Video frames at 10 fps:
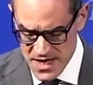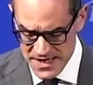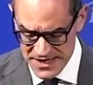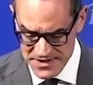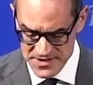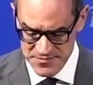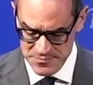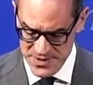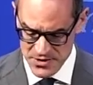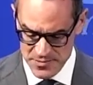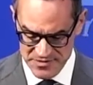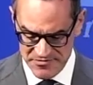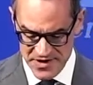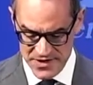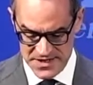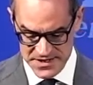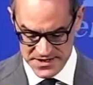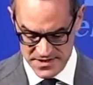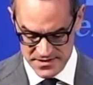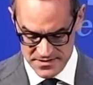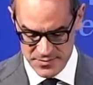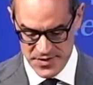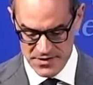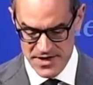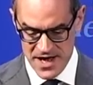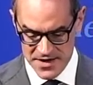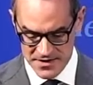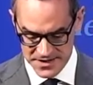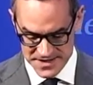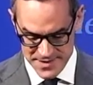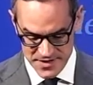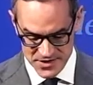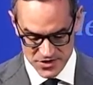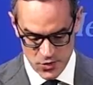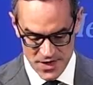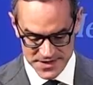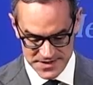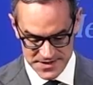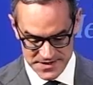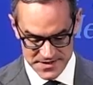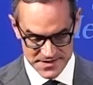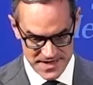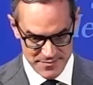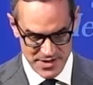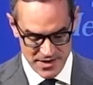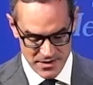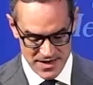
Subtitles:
Now these appear to be very distant, but they're not on examination quite as distant as they appear.